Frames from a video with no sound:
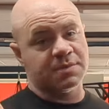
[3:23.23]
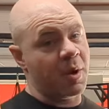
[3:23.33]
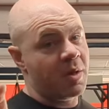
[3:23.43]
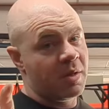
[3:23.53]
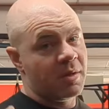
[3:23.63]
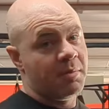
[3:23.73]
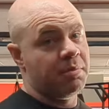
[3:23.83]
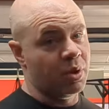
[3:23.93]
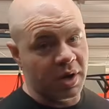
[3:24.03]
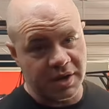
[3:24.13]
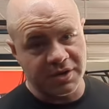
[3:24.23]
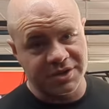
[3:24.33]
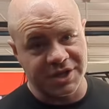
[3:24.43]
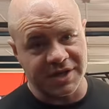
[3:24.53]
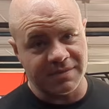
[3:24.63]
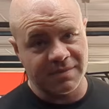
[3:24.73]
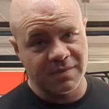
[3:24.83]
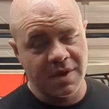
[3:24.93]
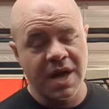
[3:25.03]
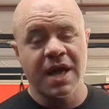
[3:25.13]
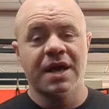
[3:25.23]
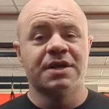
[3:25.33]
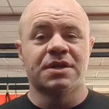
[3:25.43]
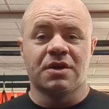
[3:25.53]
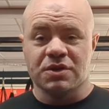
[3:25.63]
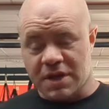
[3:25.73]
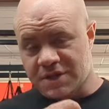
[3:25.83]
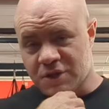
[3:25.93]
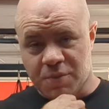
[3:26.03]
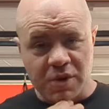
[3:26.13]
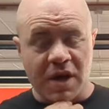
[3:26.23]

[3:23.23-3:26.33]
ball, put it under your chin. Okay, so you put it